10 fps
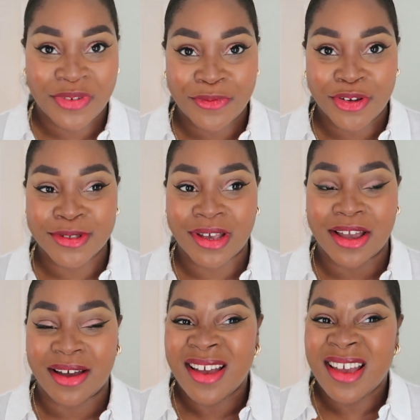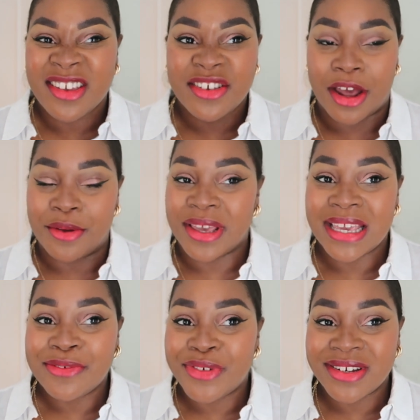Flip-flops, like, you know,
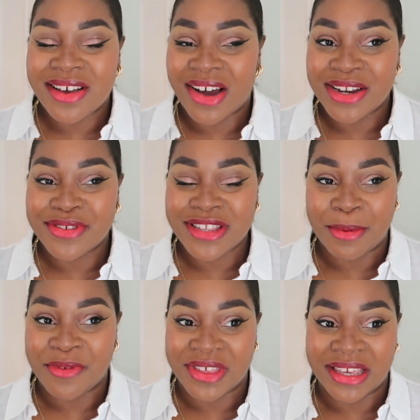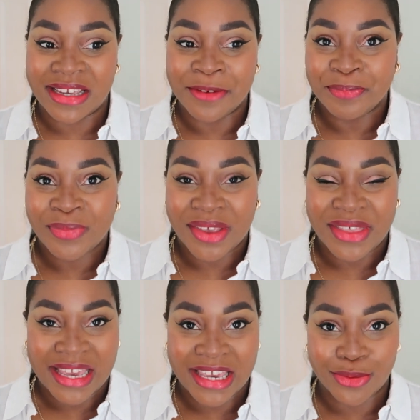even kind of some of the
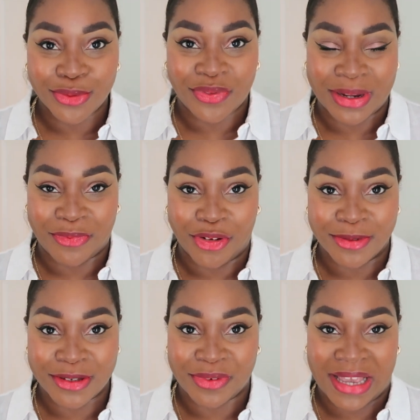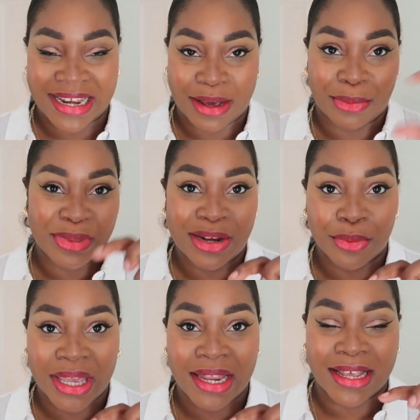heeled flip-flops that we're getting now with the
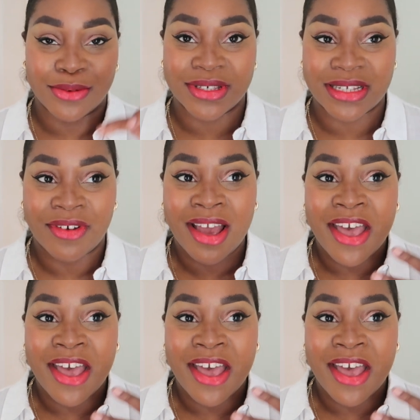little kitten heels and stuff,